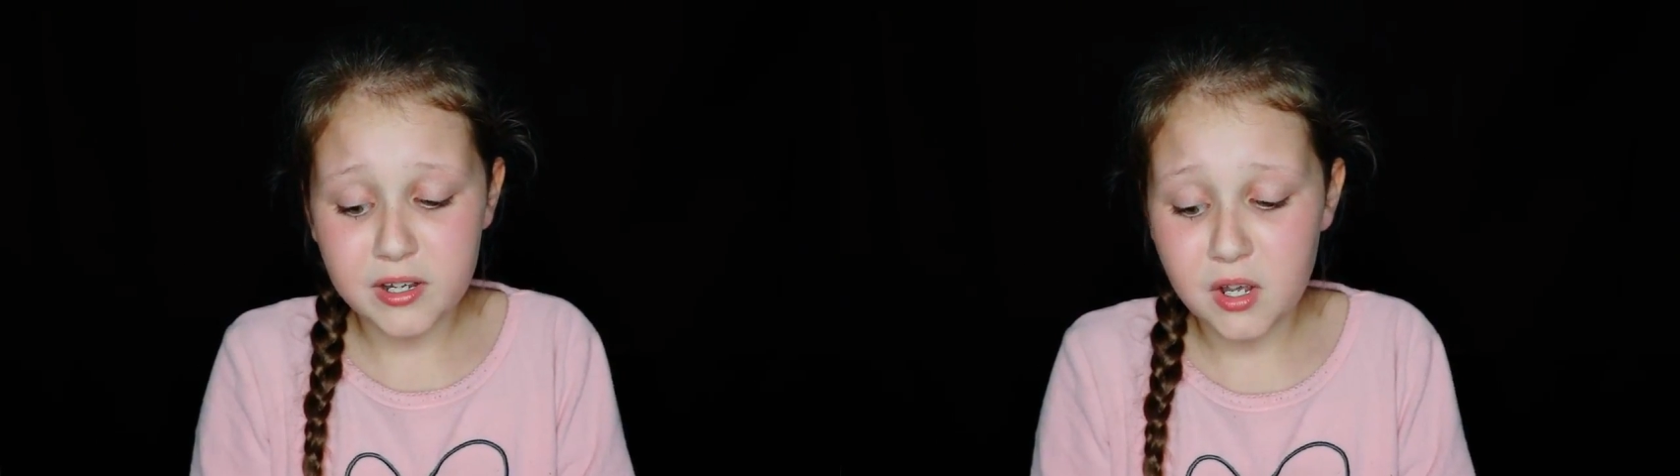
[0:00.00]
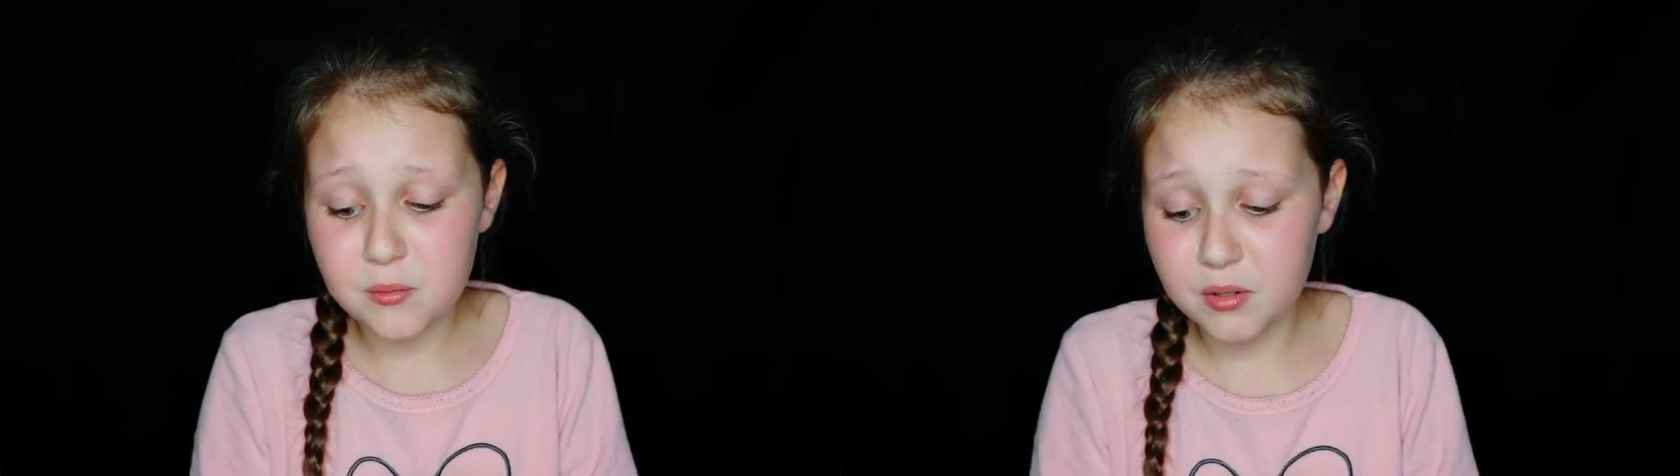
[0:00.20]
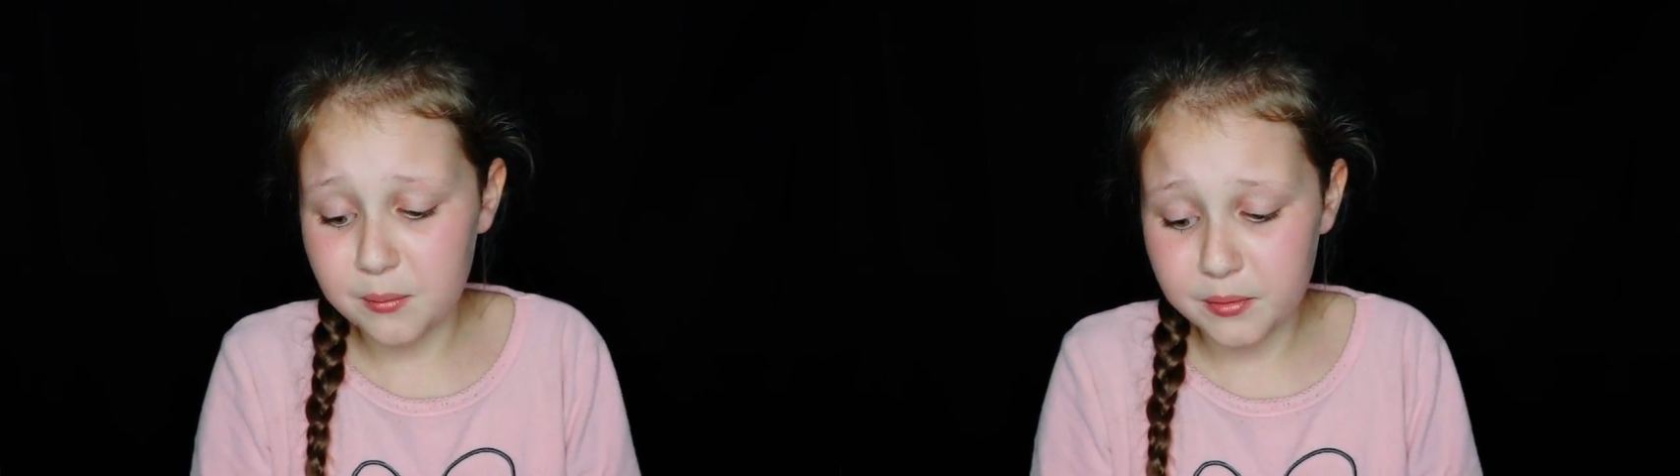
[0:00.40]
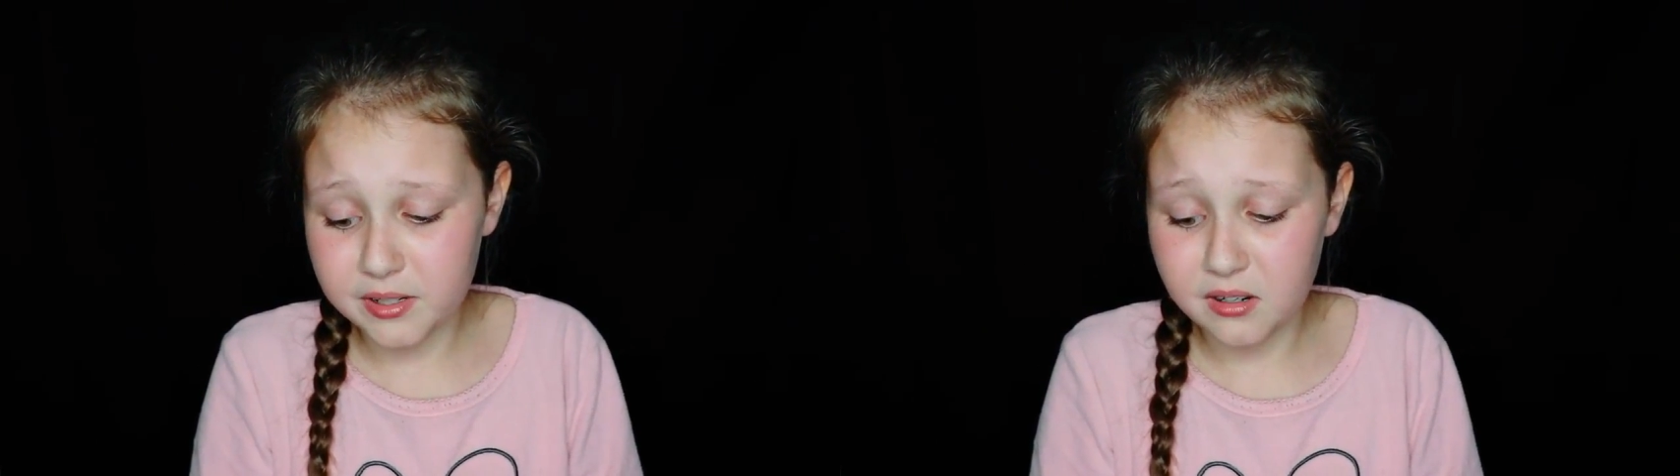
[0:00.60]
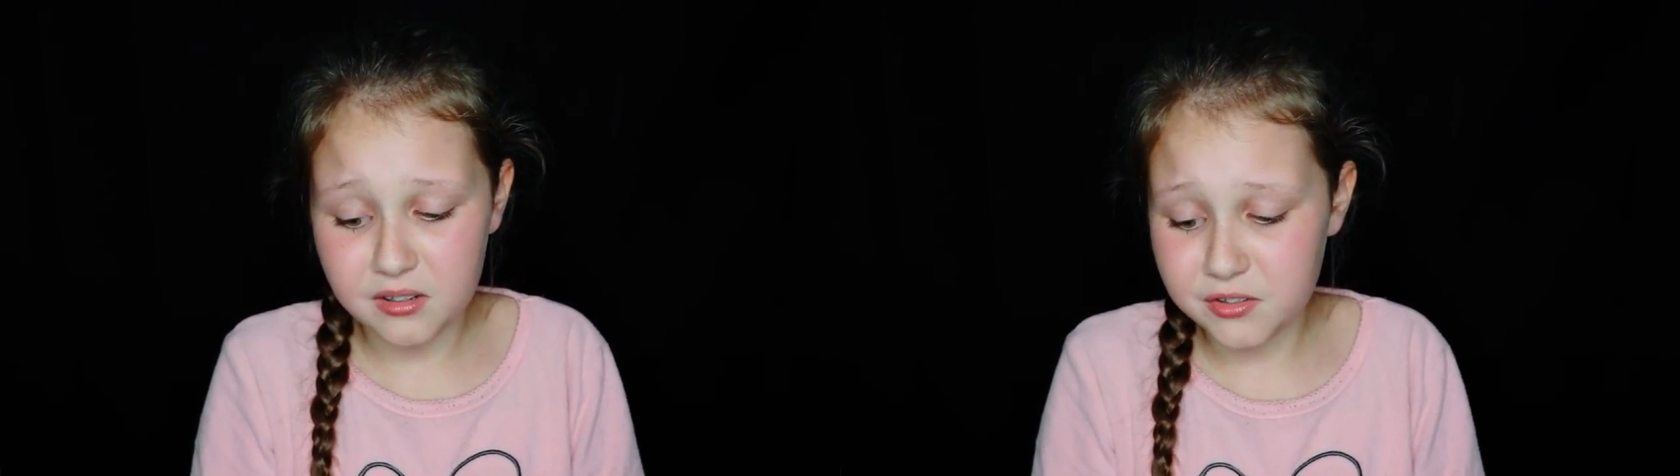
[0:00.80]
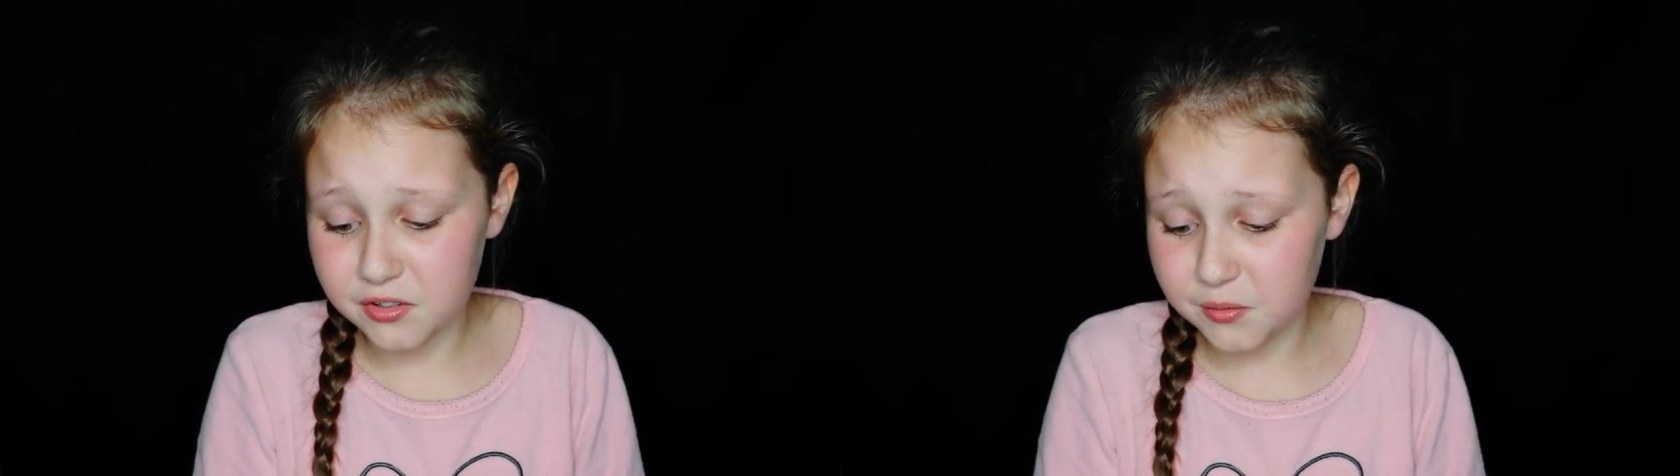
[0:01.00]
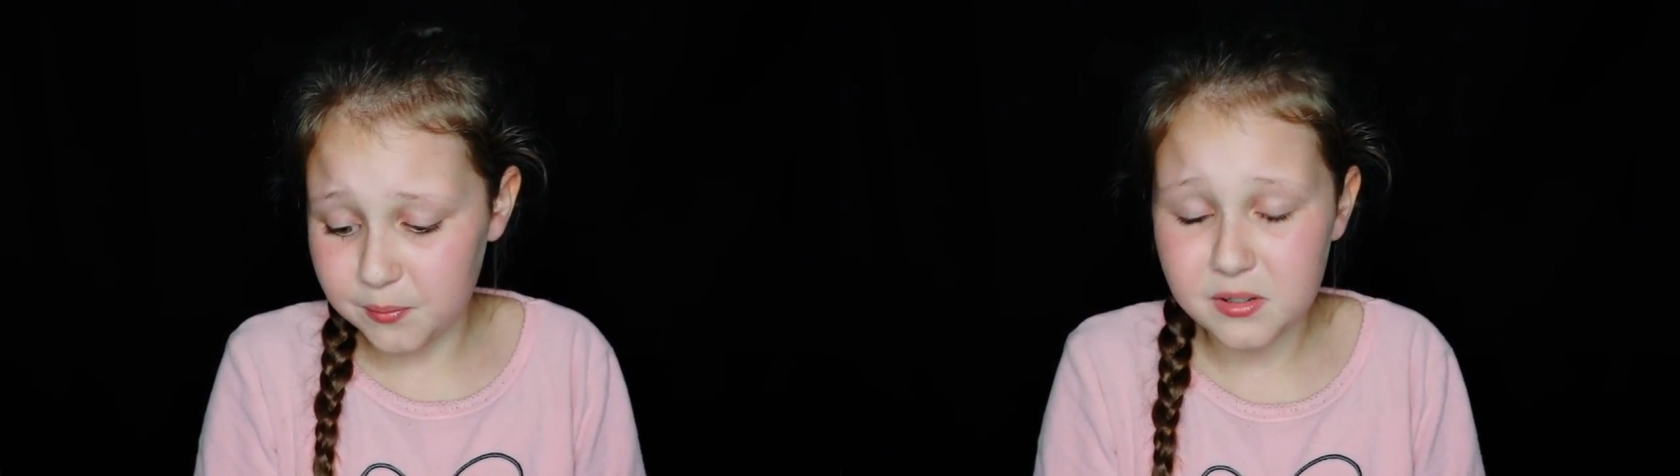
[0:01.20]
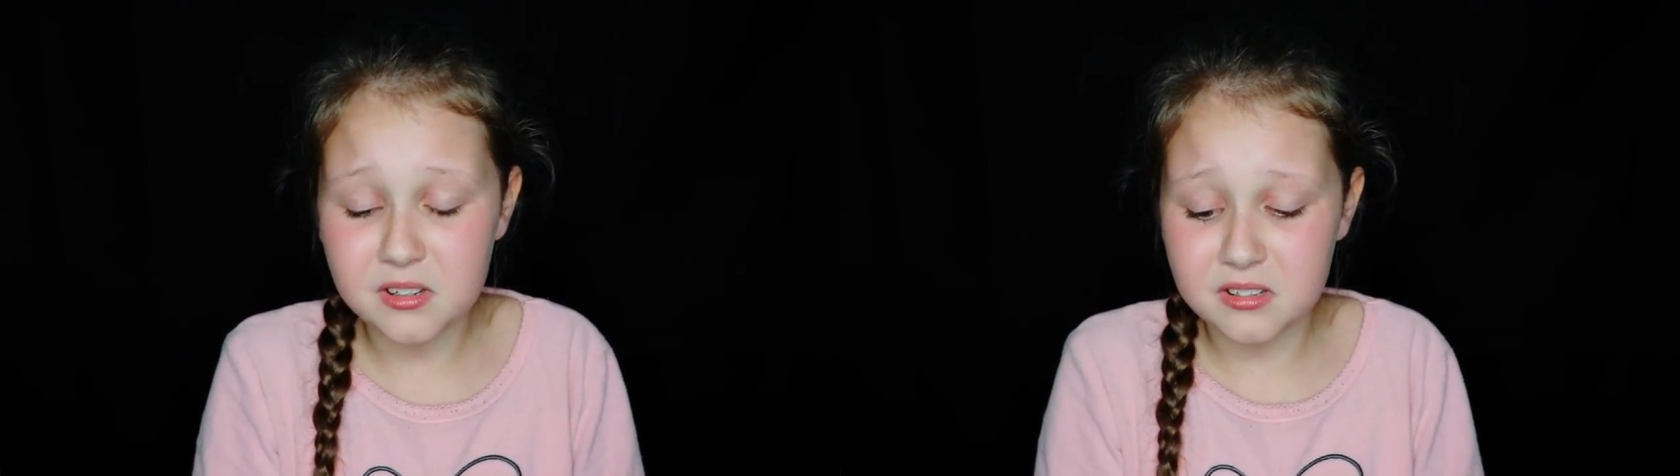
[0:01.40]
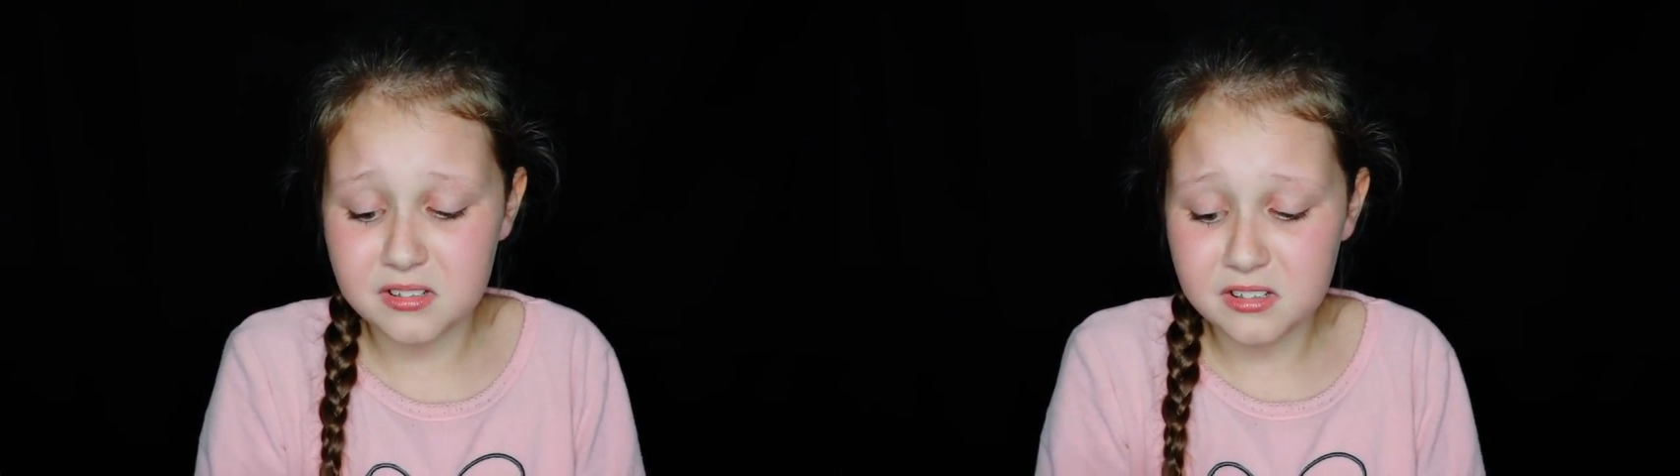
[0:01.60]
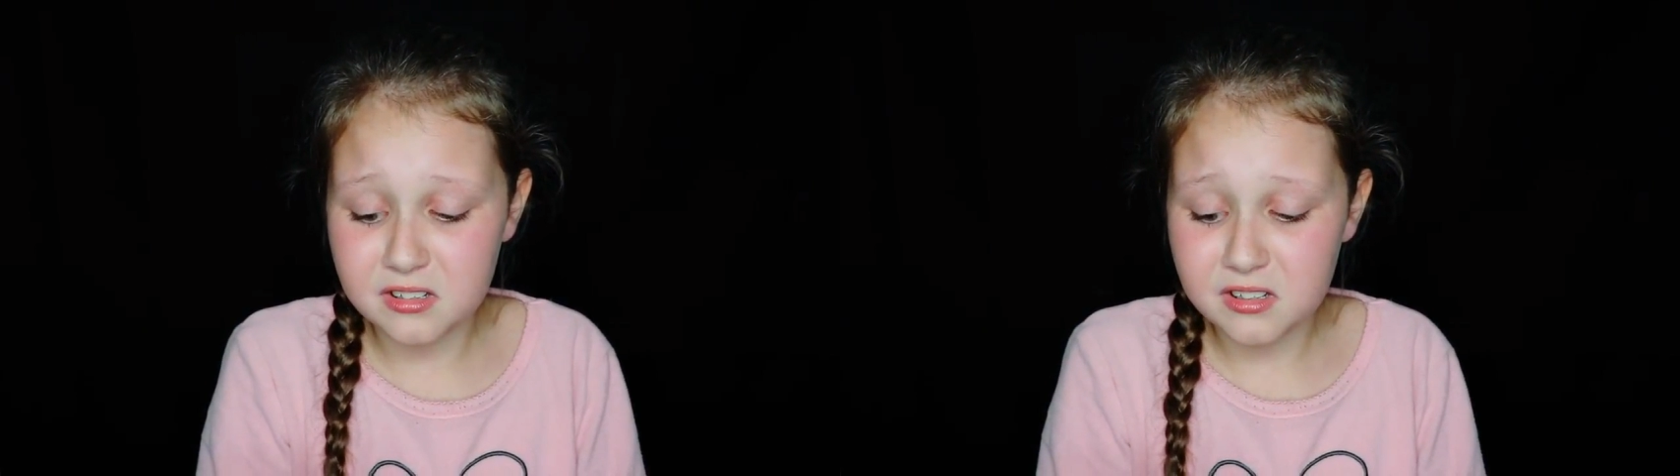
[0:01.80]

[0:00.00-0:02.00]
I hope nobody answers, because...